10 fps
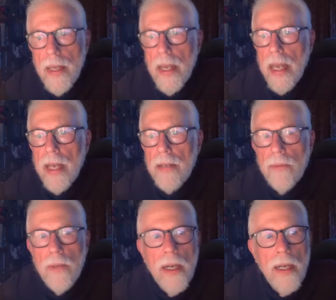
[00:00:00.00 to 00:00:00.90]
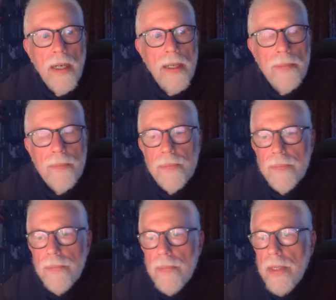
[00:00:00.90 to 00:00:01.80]
And
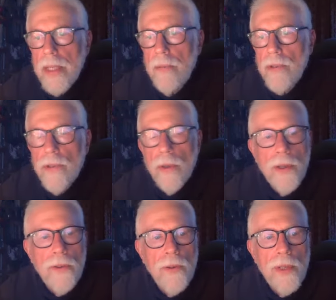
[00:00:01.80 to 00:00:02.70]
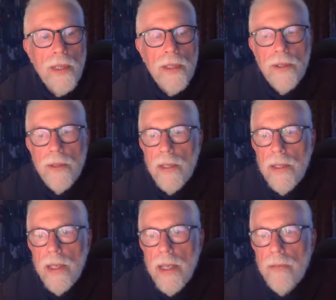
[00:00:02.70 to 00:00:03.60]
it was only through
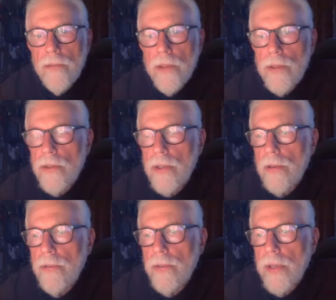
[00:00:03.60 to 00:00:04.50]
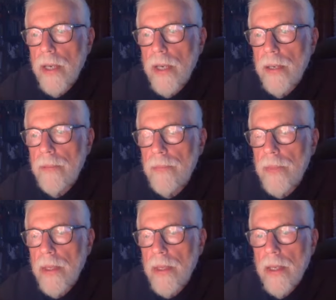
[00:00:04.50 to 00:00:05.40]
the efforts of
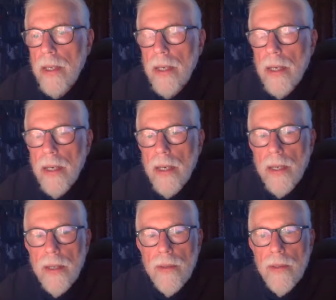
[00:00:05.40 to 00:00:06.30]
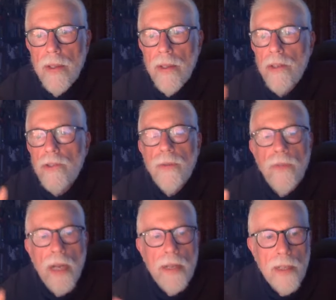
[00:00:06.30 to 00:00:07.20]
the
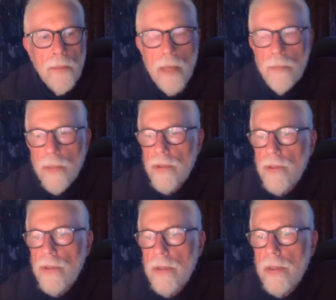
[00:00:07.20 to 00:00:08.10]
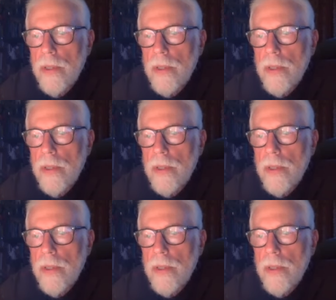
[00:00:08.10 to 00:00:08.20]
surviving members,